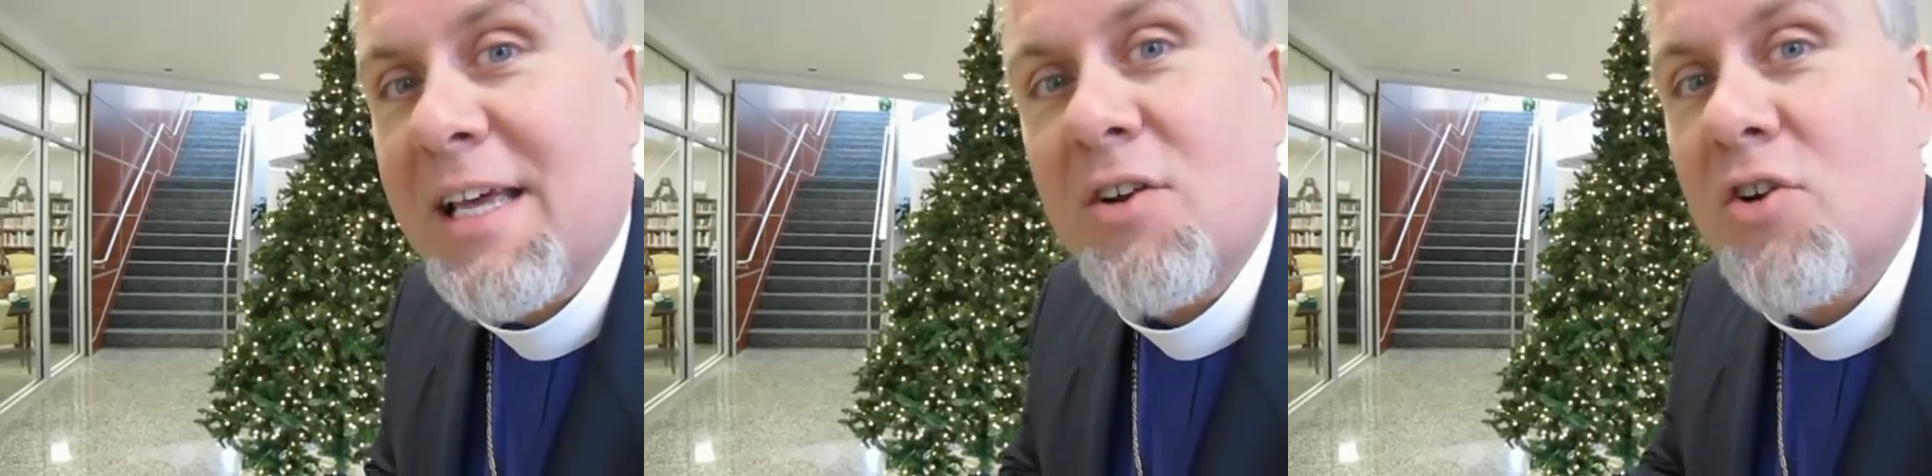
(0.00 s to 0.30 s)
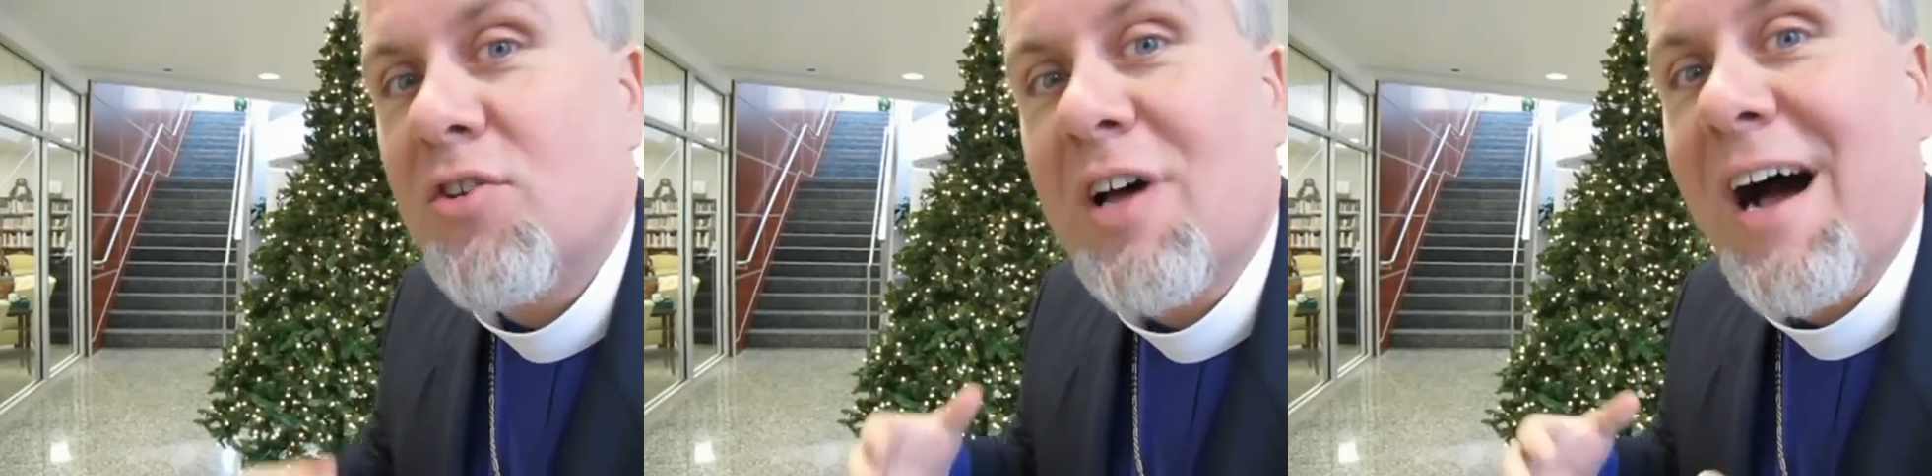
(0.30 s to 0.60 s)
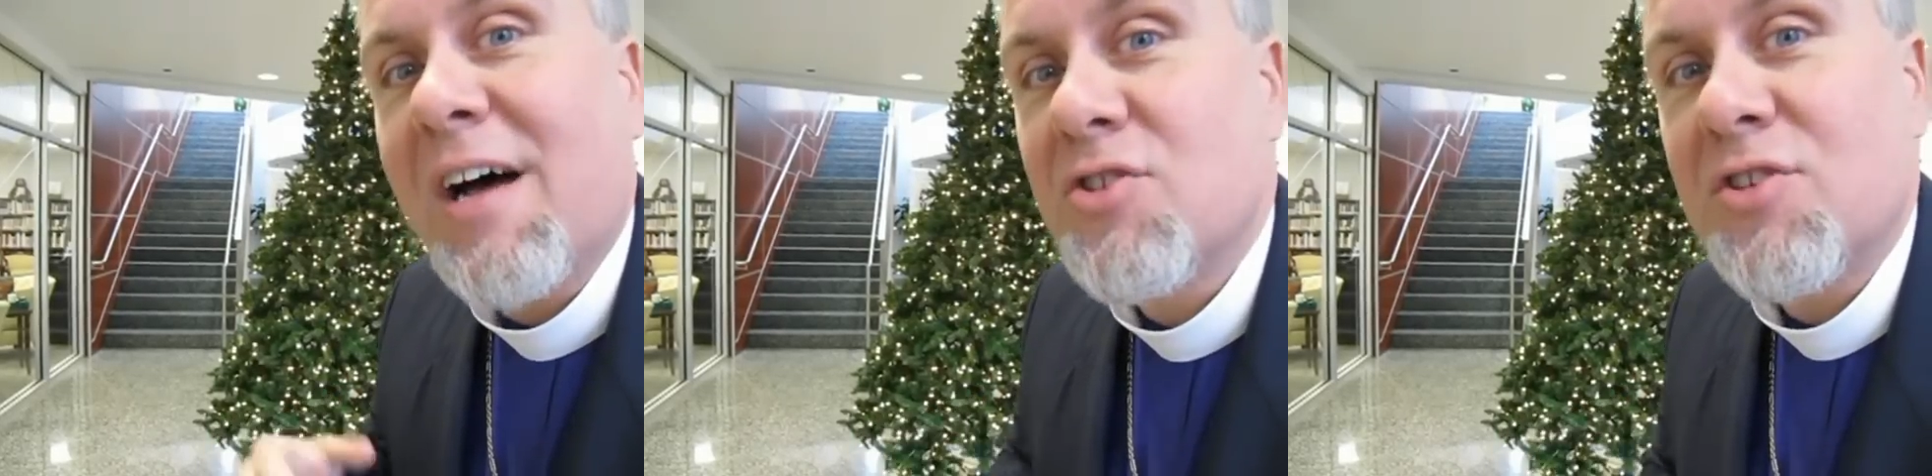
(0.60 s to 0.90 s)

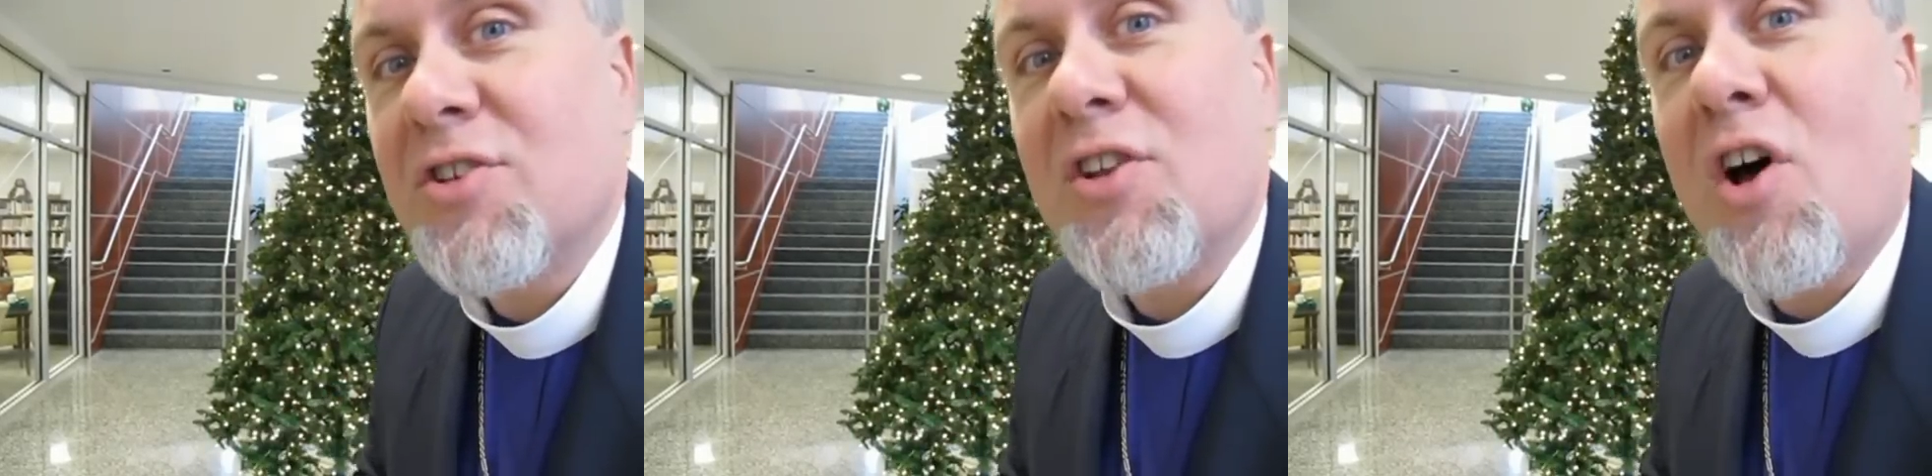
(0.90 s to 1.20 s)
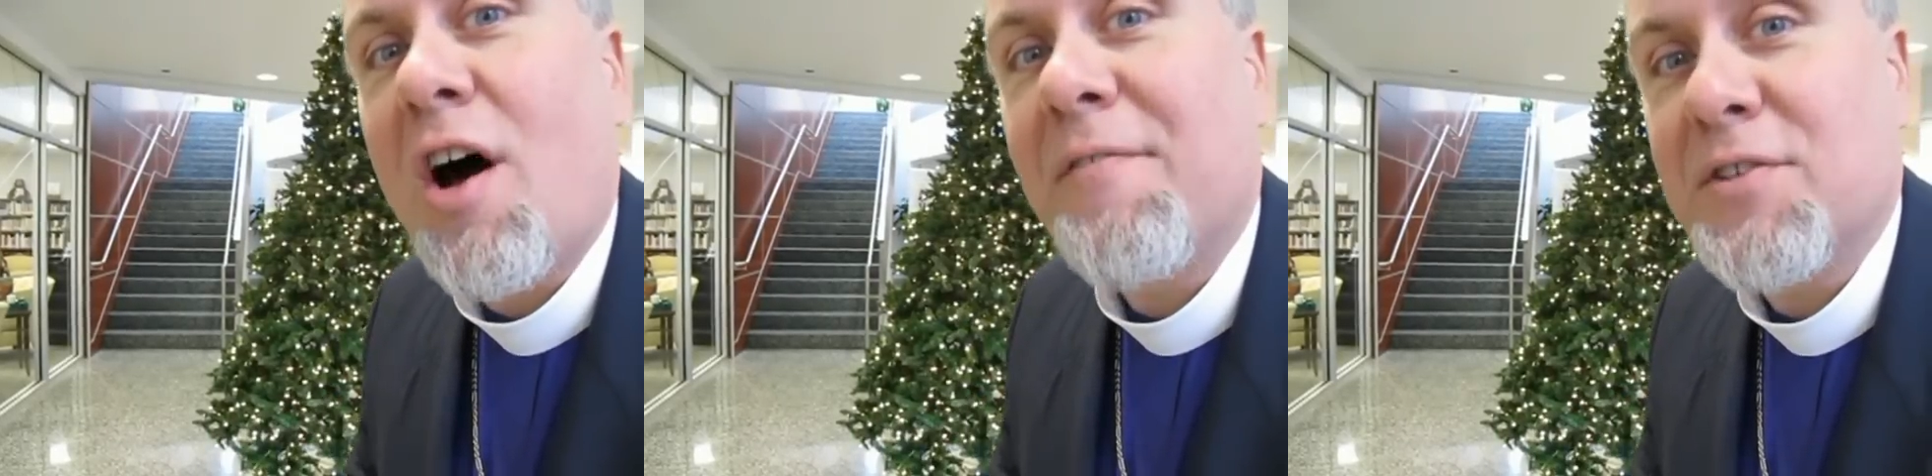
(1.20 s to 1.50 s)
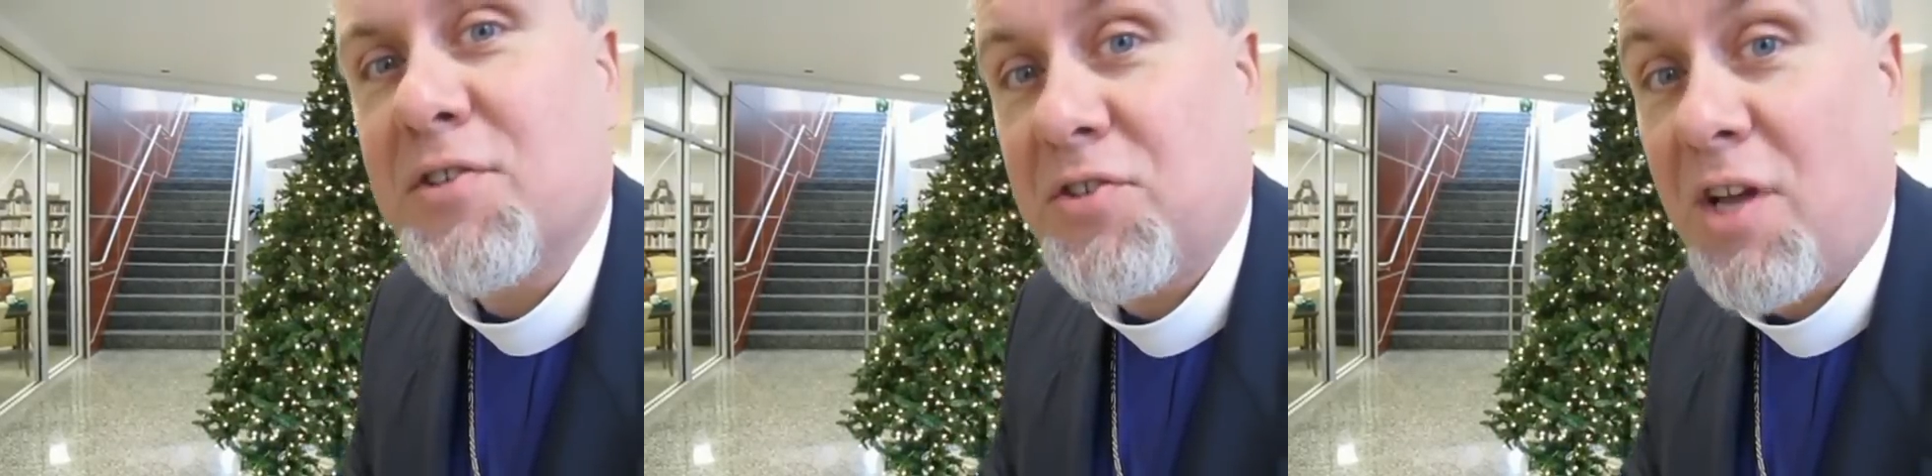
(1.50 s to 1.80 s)
interdiocesan
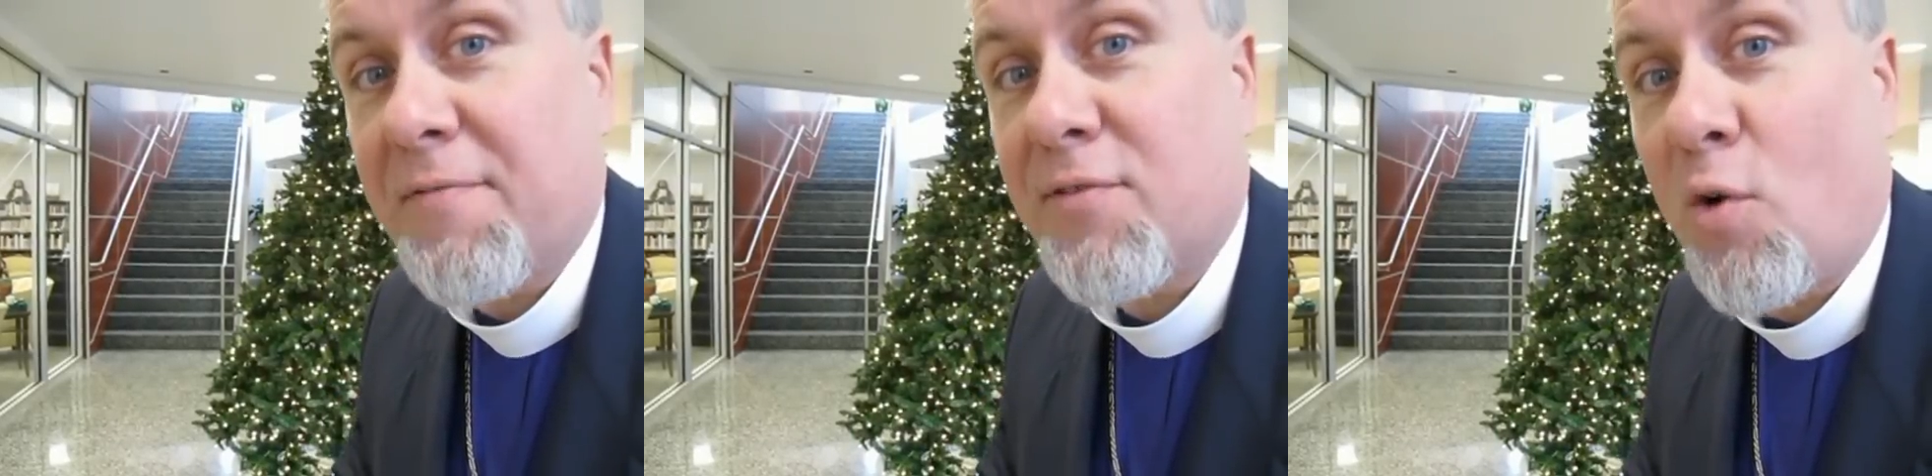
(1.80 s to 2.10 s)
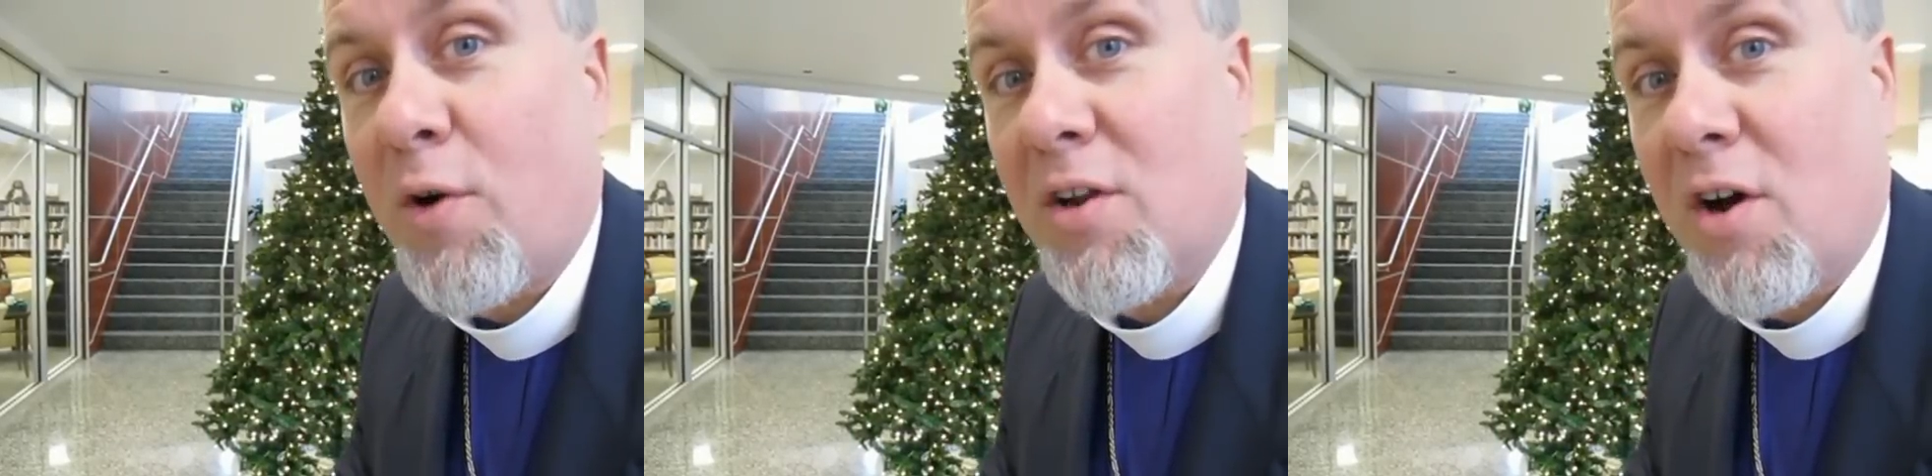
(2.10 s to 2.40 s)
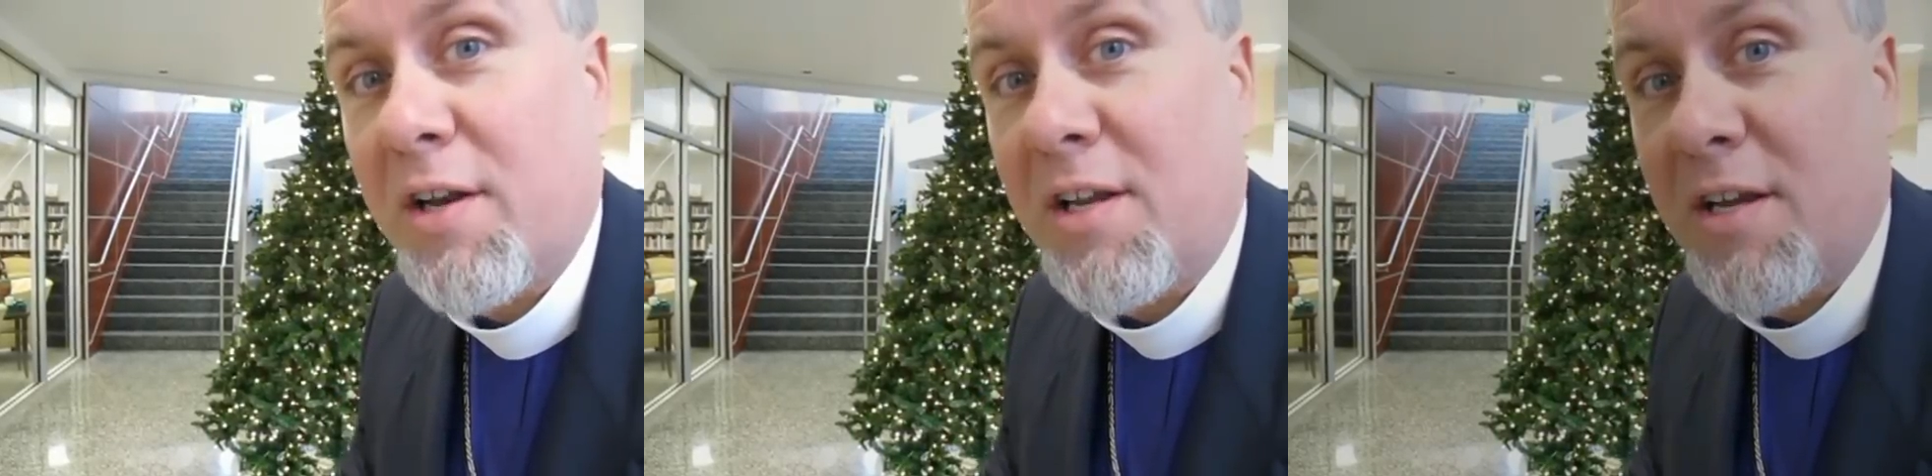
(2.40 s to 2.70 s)
office stuff going
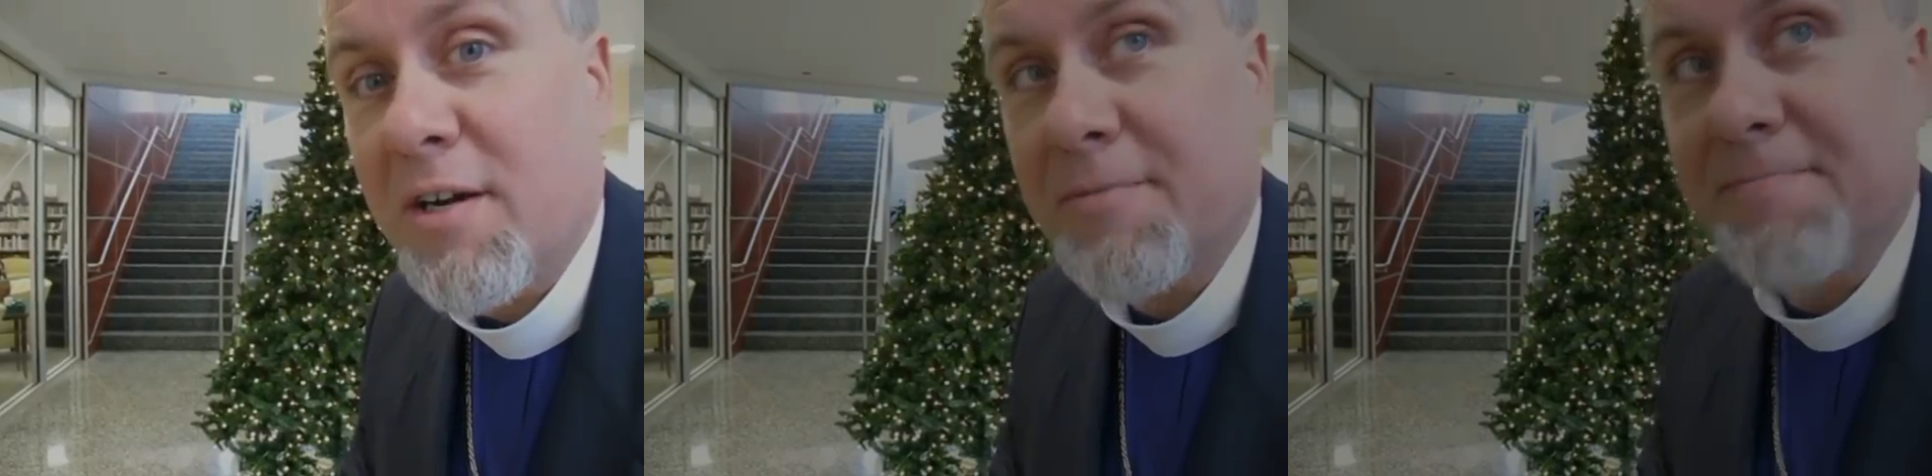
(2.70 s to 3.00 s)
on here.